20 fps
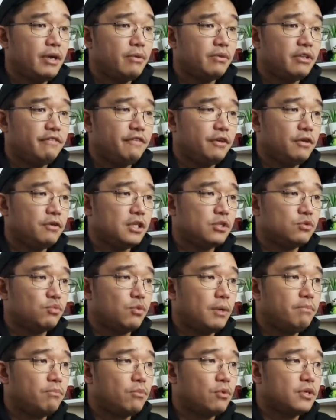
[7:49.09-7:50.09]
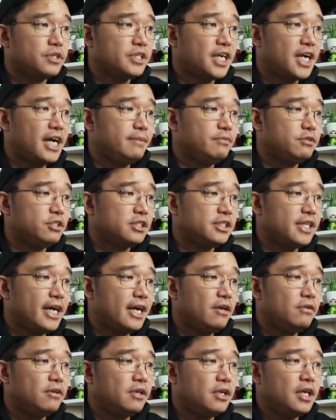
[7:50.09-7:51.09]
with the focus one more time just
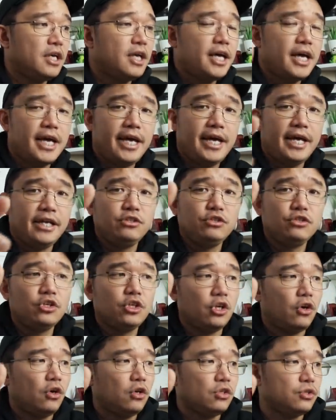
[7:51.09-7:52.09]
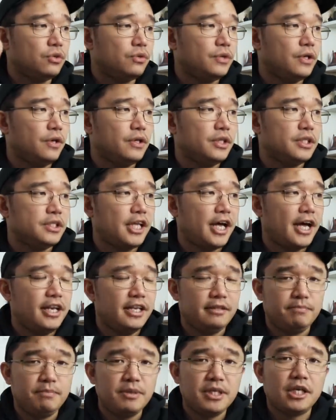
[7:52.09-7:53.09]
now, and you could also notice
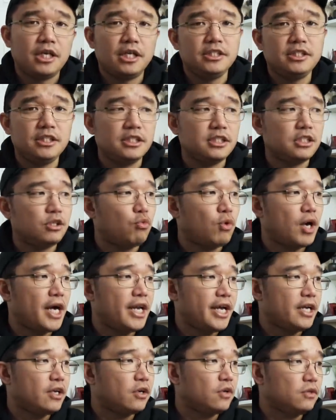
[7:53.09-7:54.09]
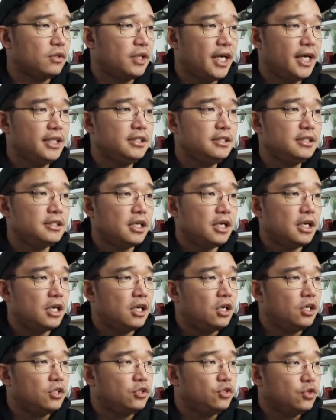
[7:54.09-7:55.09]
that because this is a wide angle lens,
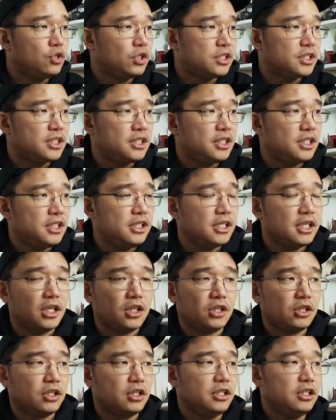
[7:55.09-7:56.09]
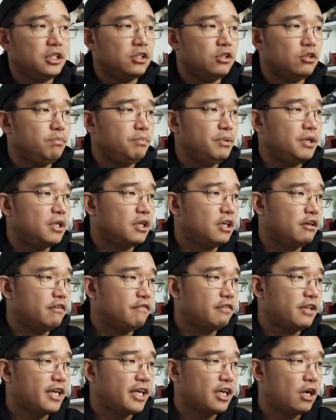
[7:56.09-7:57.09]
you could see a little bit of
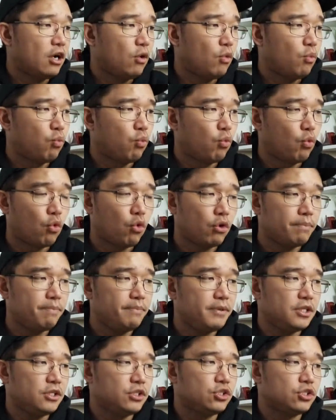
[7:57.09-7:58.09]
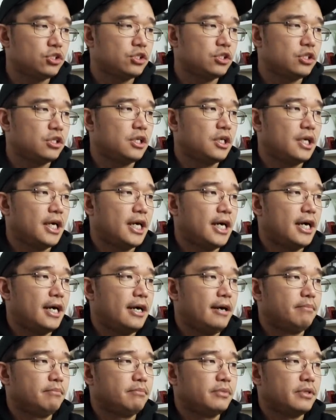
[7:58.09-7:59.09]
like a warpage
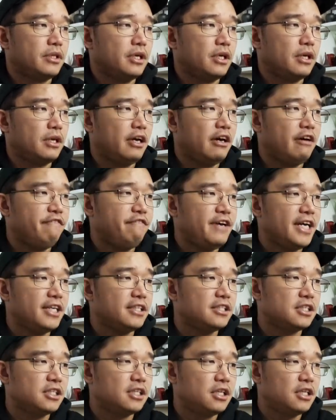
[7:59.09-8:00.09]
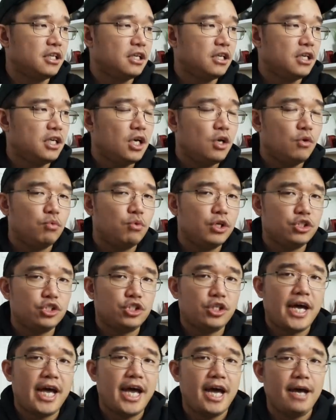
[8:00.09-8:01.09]
effect, which
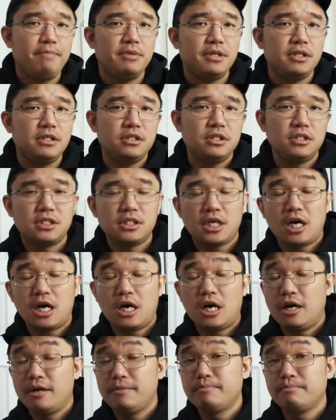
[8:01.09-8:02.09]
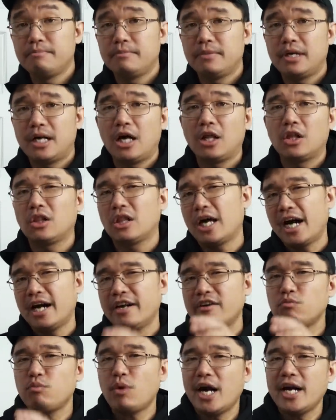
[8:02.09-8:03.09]
happens on a lot
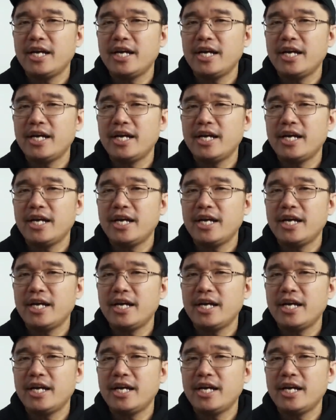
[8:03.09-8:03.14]
of wide